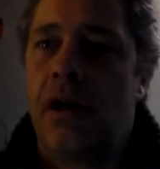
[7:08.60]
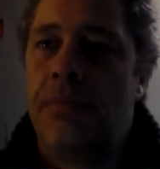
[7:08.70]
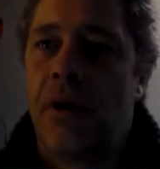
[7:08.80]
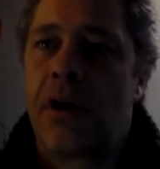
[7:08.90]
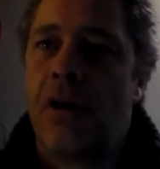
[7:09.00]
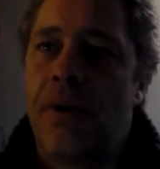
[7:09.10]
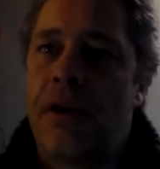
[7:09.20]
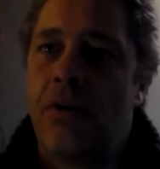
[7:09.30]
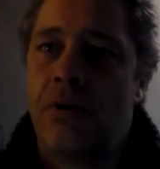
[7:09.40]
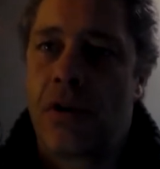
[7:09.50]
in my
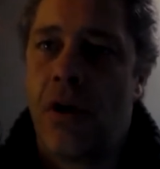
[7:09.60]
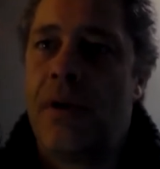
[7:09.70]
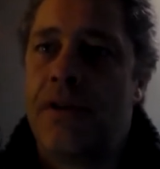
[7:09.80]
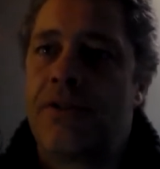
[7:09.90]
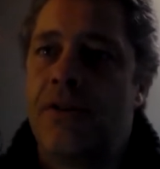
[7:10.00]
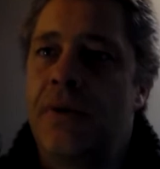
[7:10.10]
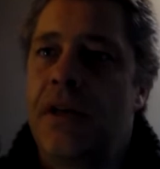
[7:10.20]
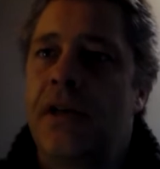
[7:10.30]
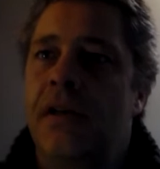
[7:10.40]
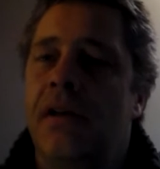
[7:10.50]
comment or the comments to
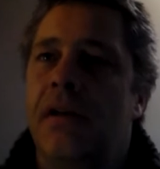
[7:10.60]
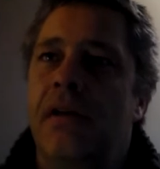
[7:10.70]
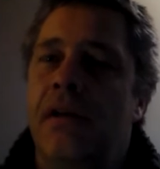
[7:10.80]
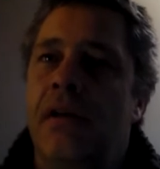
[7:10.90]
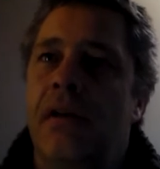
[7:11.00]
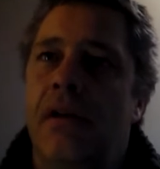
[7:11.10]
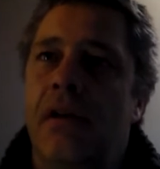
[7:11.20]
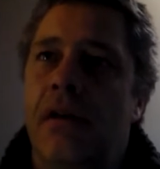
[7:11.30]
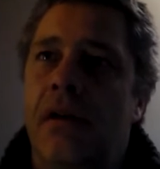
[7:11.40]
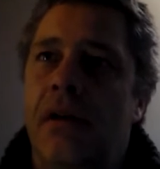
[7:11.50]
me,
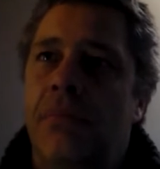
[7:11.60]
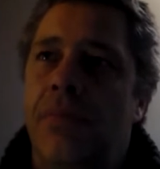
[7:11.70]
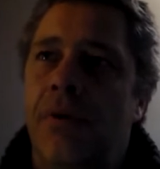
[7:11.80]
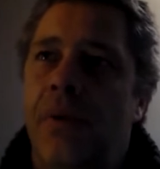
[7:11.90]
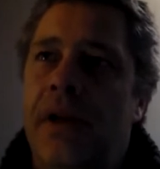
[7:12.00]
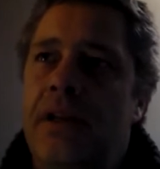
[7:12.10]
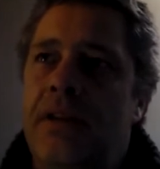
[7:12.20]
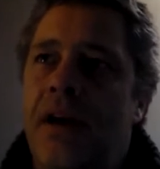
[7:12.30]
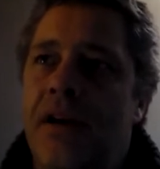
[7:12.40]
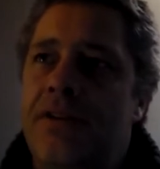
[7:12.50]
but when he
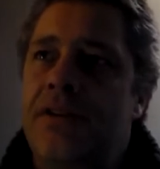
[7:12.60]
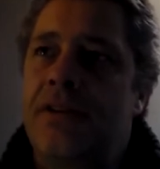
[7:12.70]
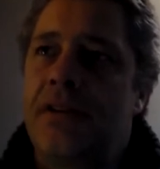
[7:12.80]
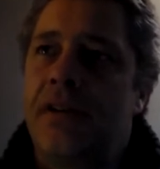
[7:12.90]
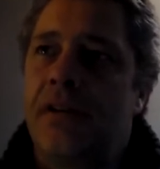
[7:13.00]
does,